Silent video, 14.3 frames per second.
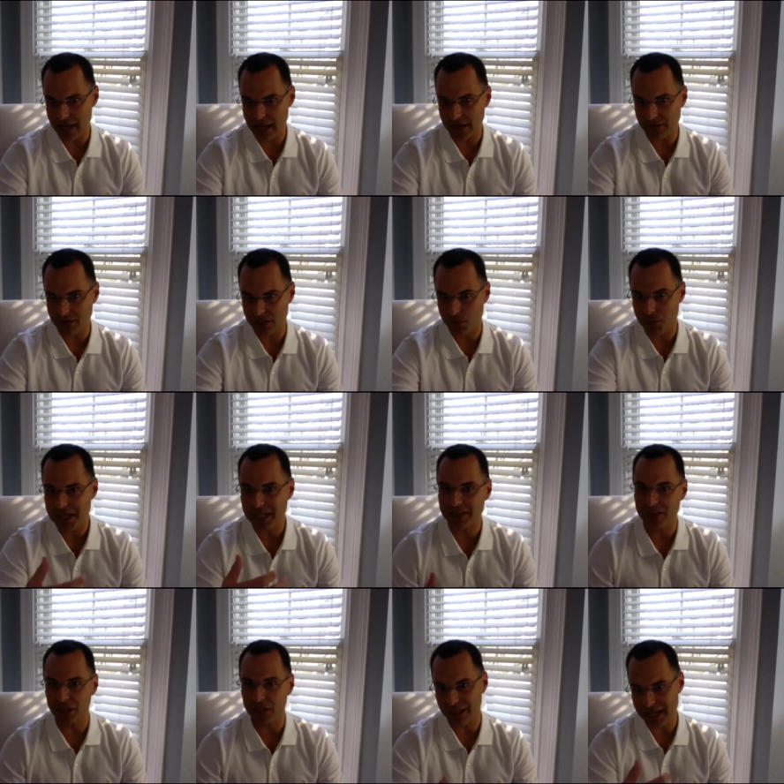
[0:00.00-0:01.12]
and speak
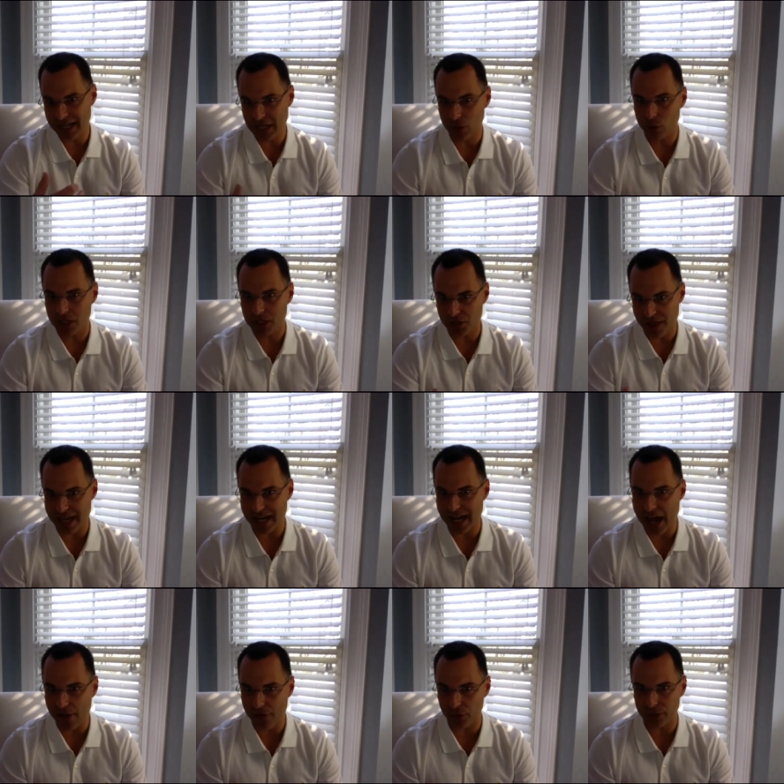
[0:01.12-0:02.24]
in the language that
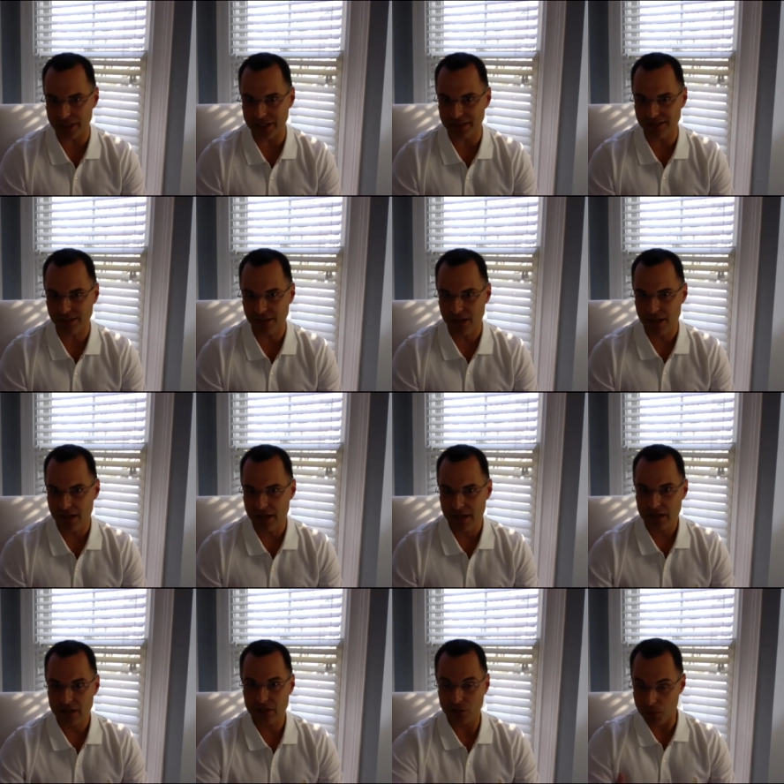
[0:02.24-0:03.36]
athletes
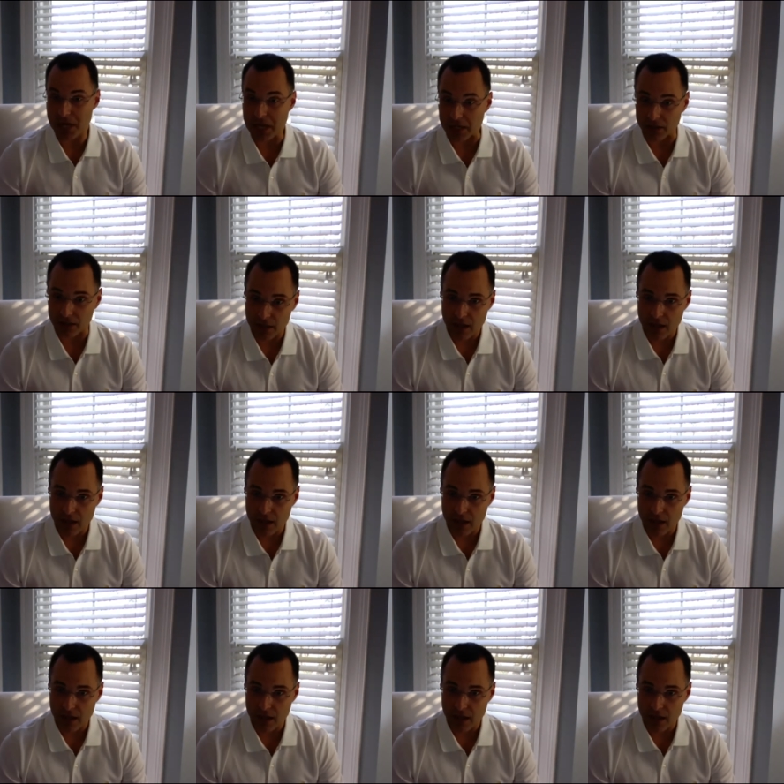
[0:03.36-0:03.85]
speak.